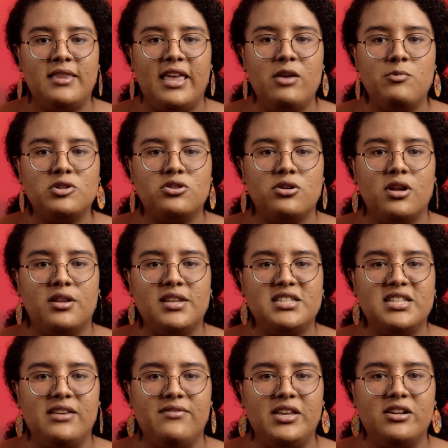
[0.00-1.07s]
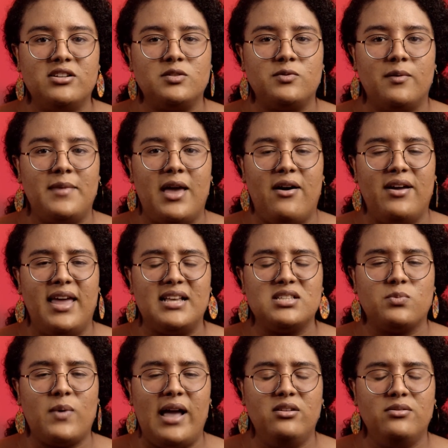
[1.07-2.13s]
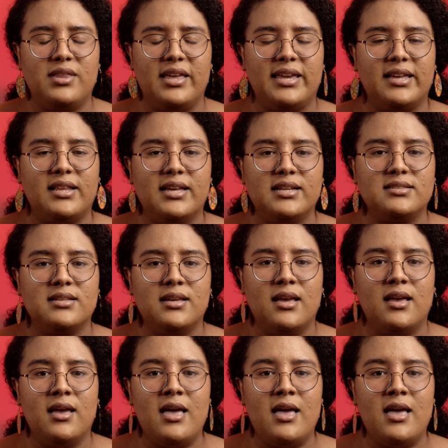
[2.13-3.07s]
that he will turn on the TV years from now and ask, why do they kill us?